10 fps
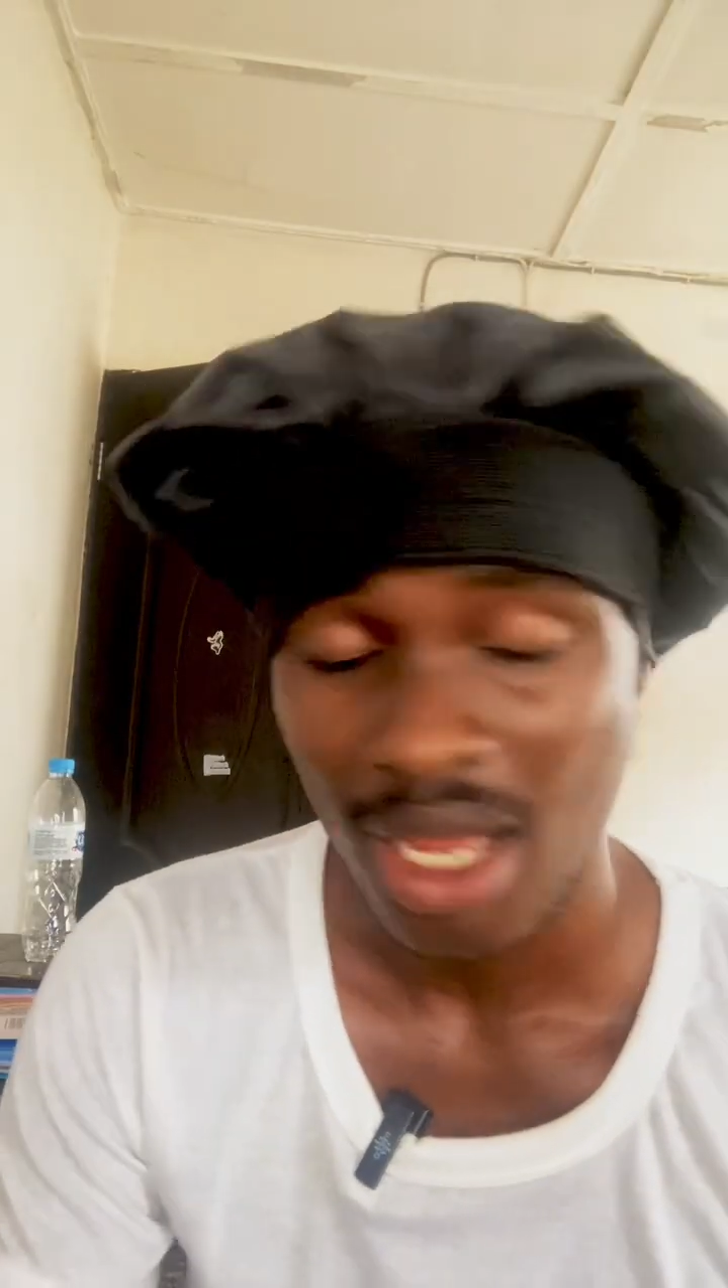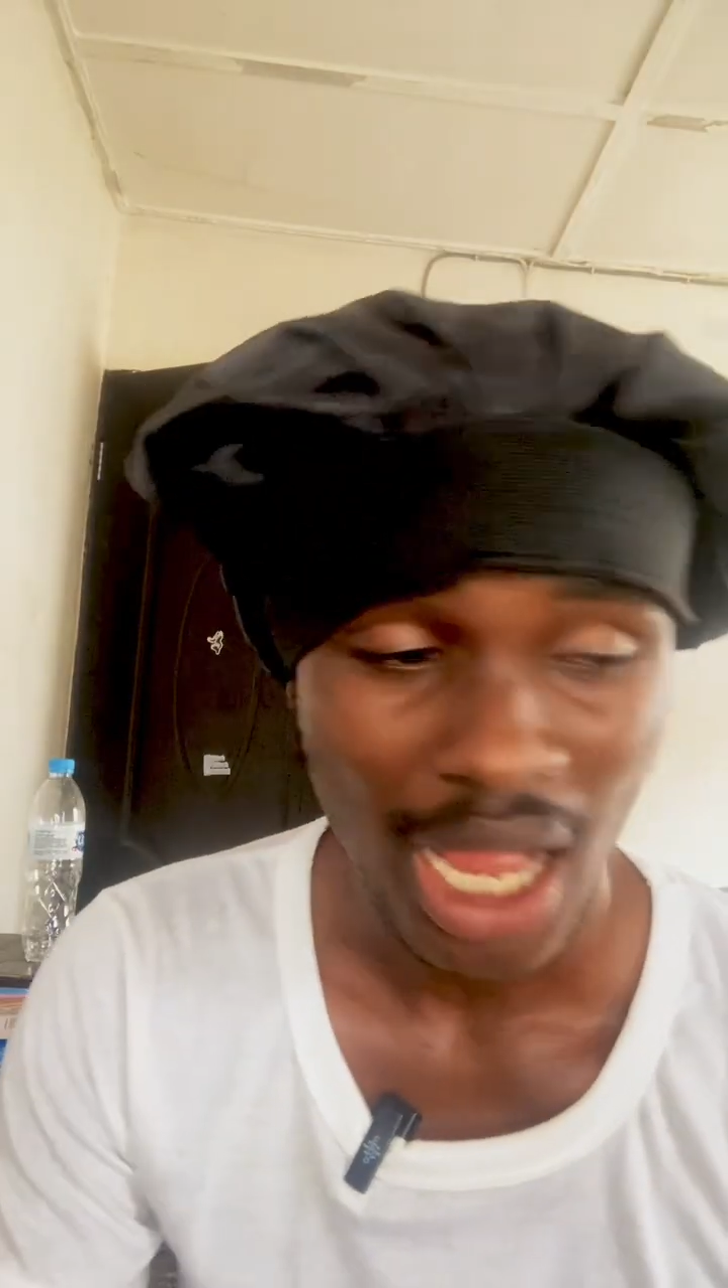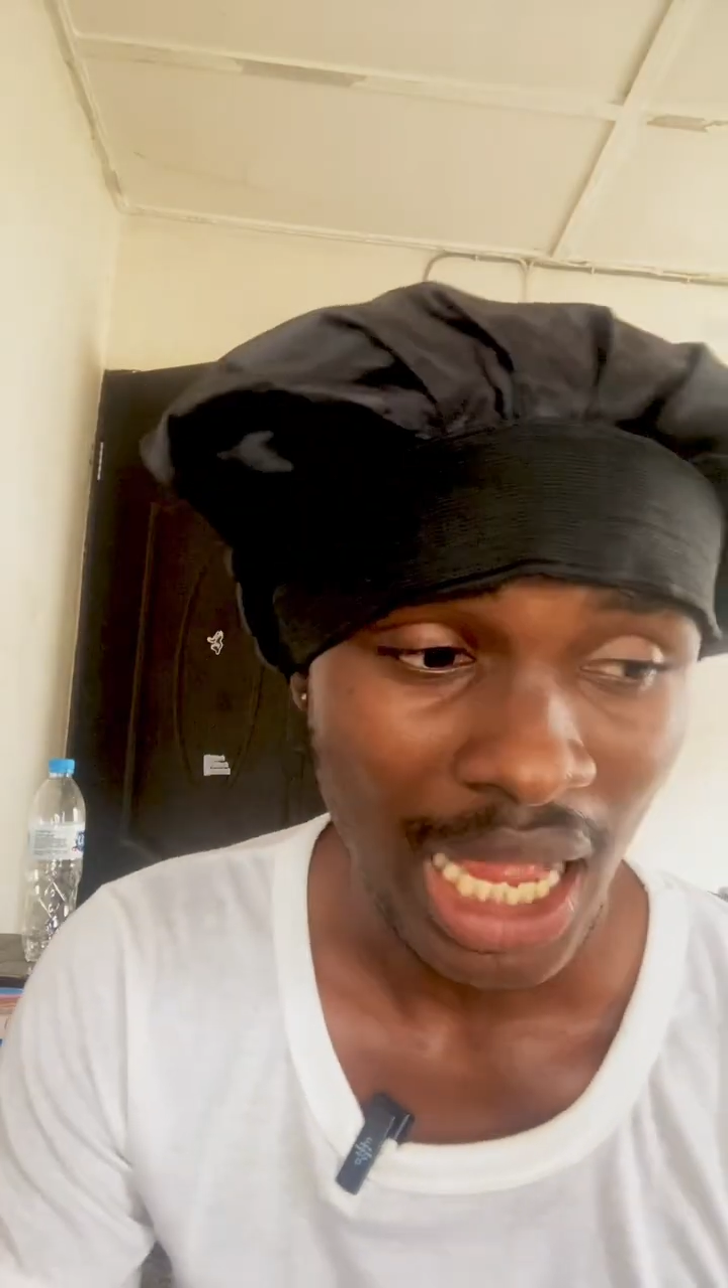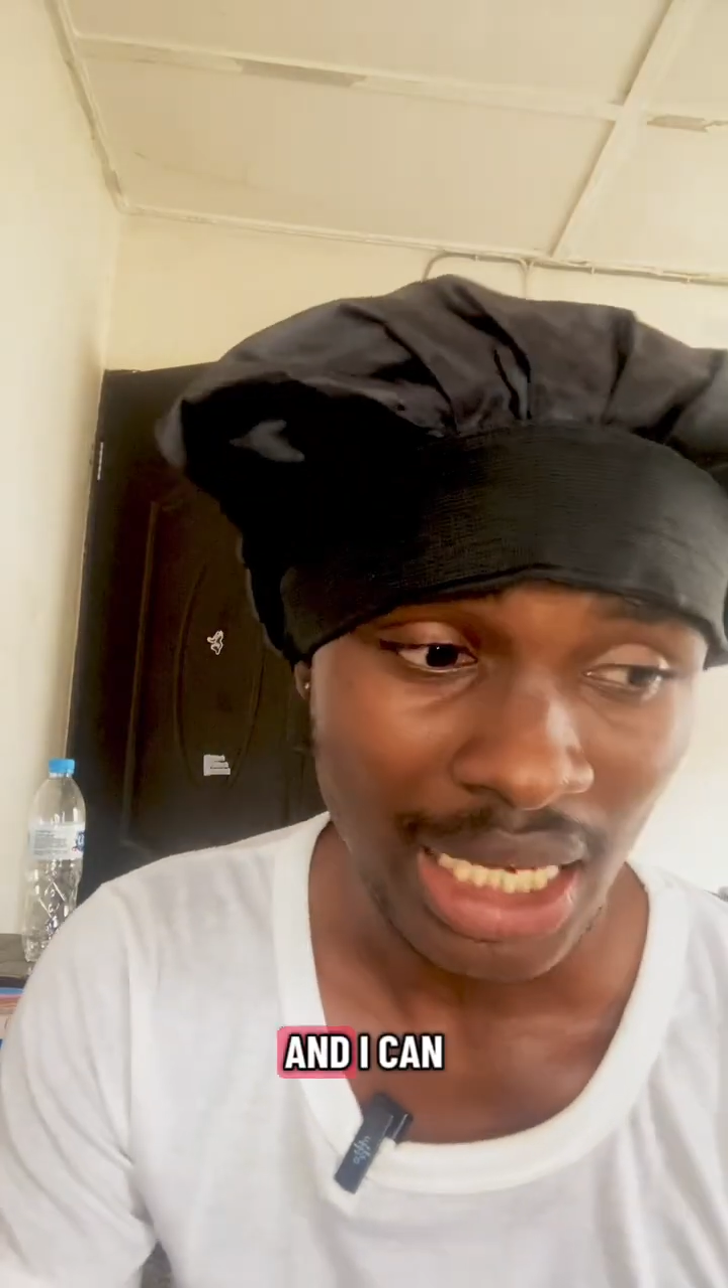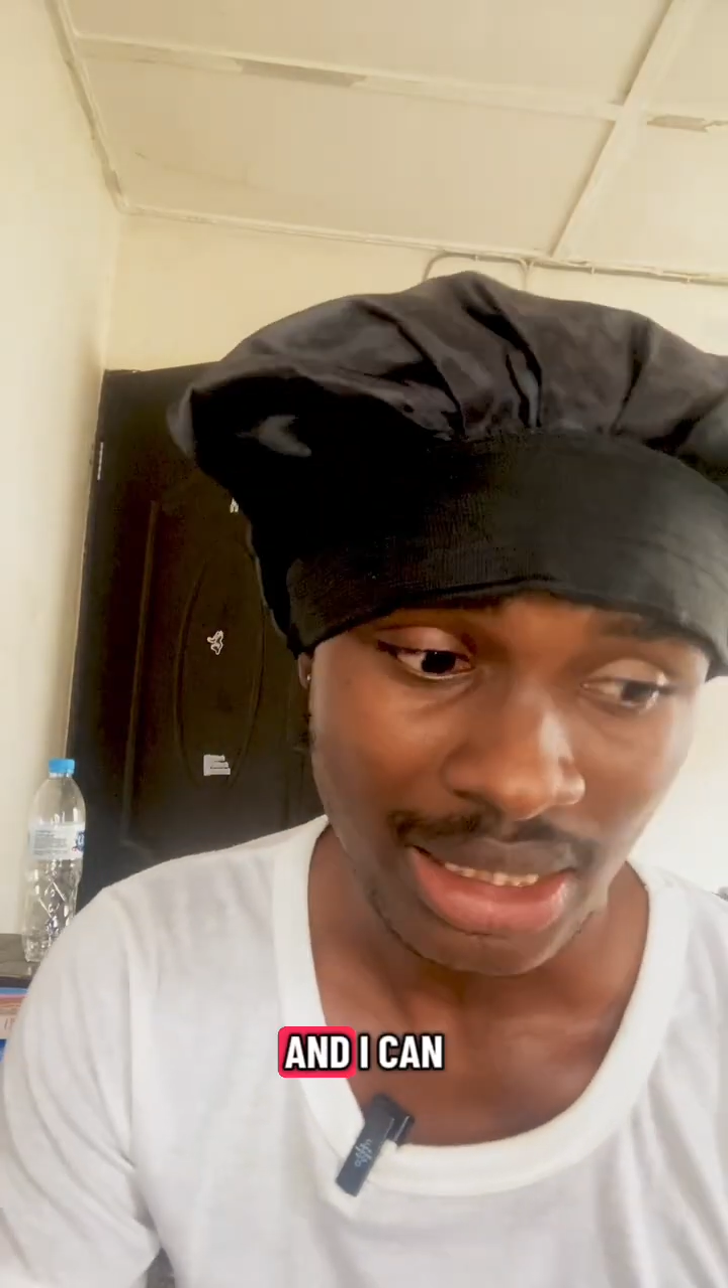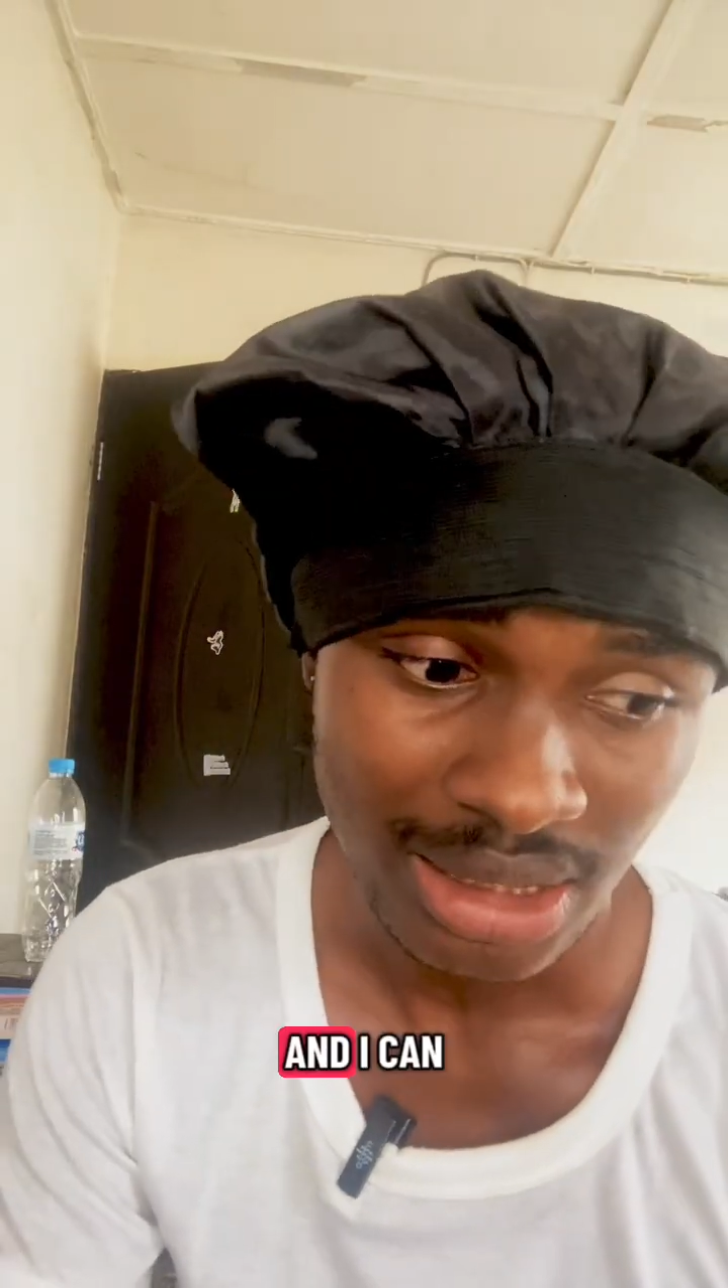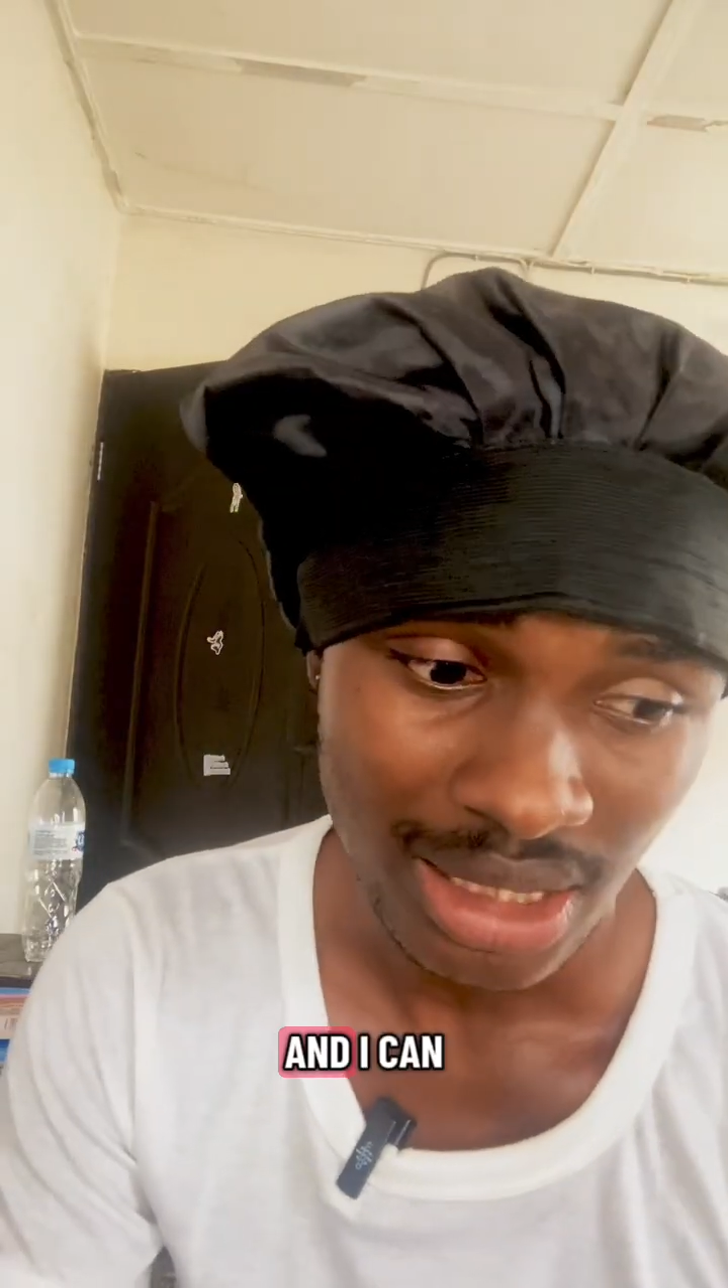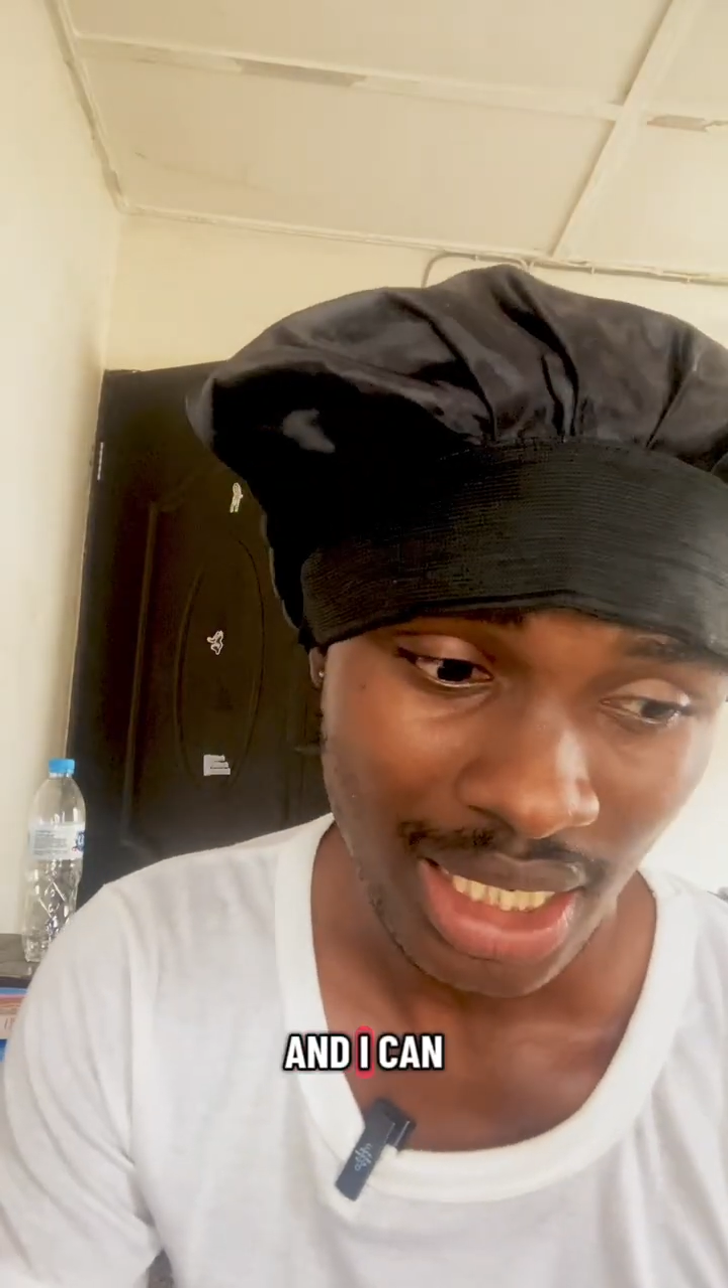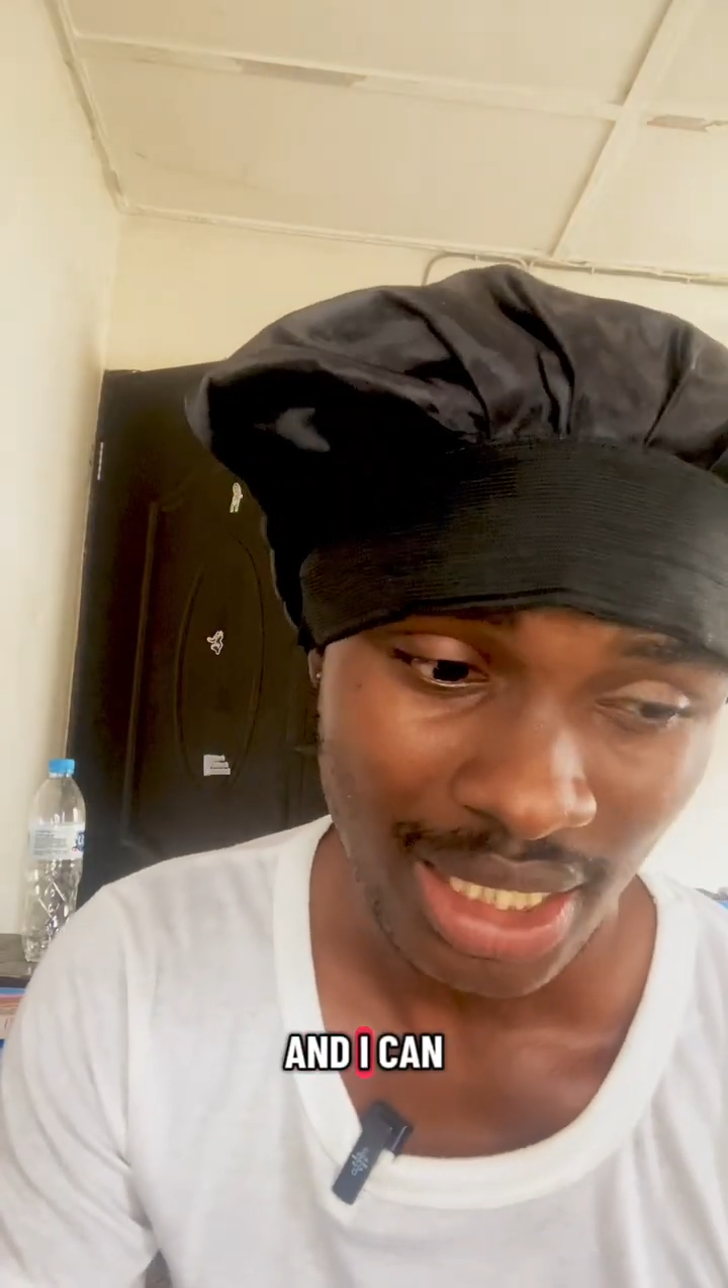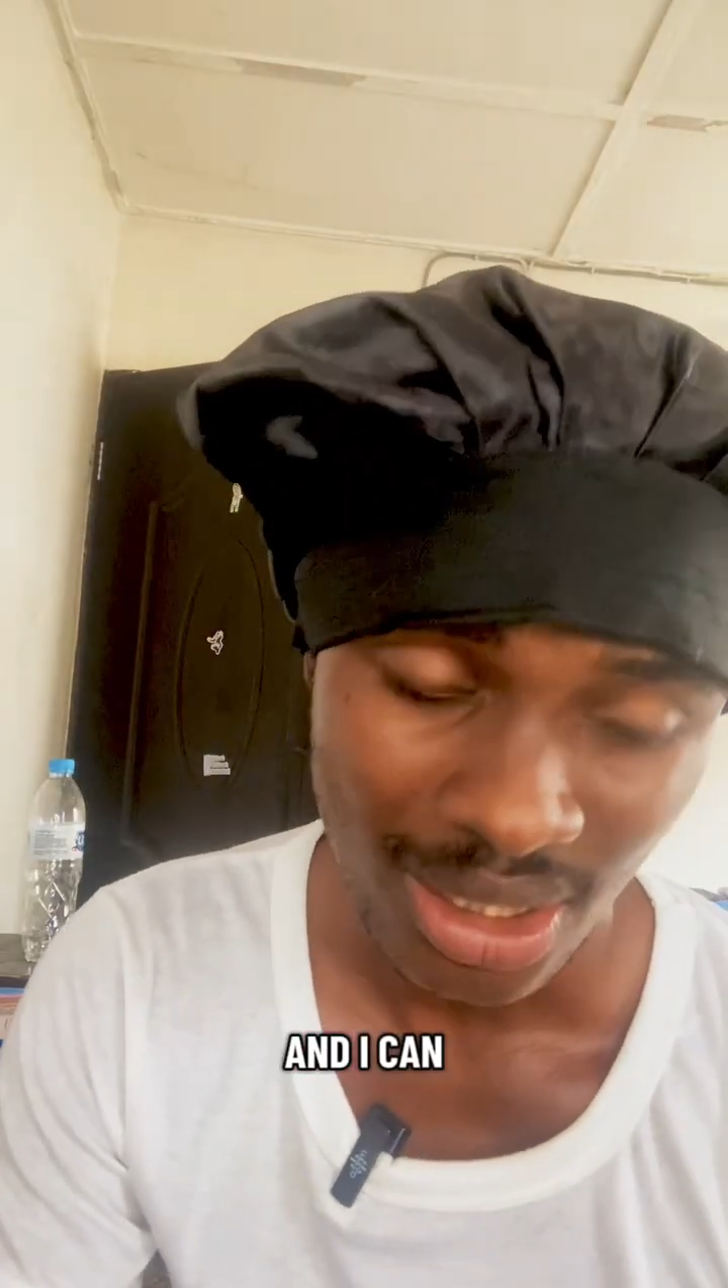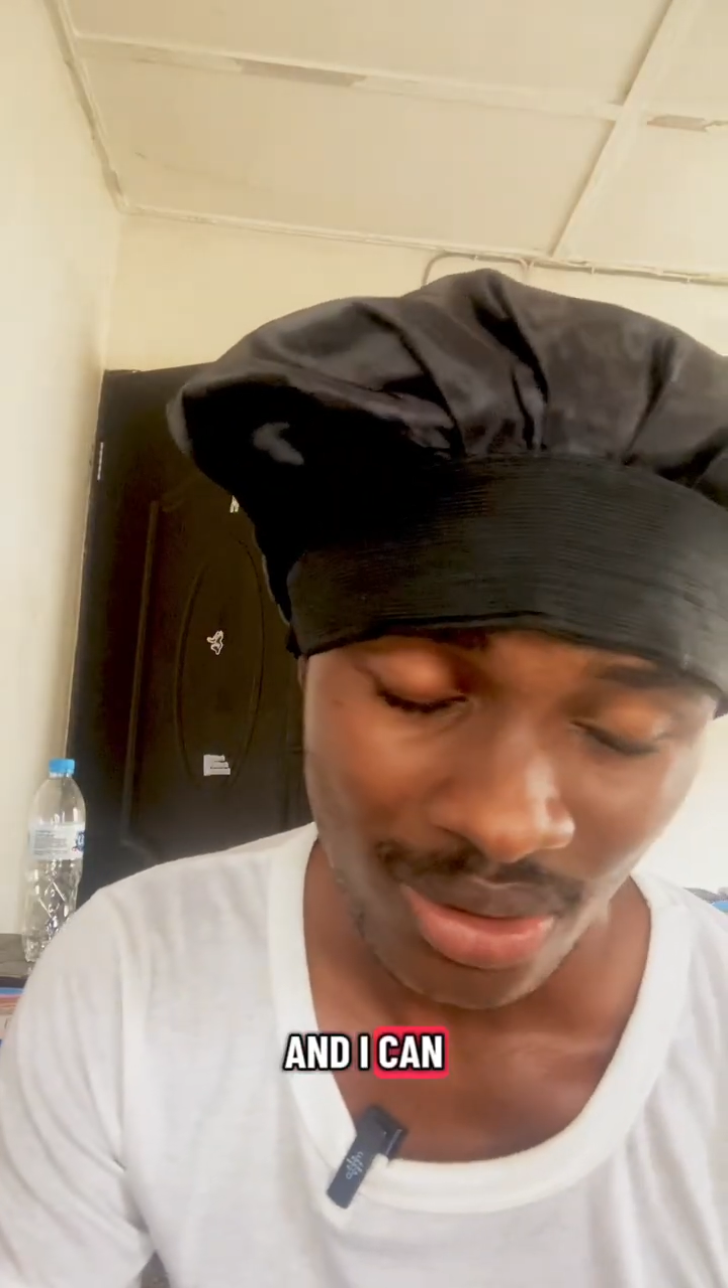And I can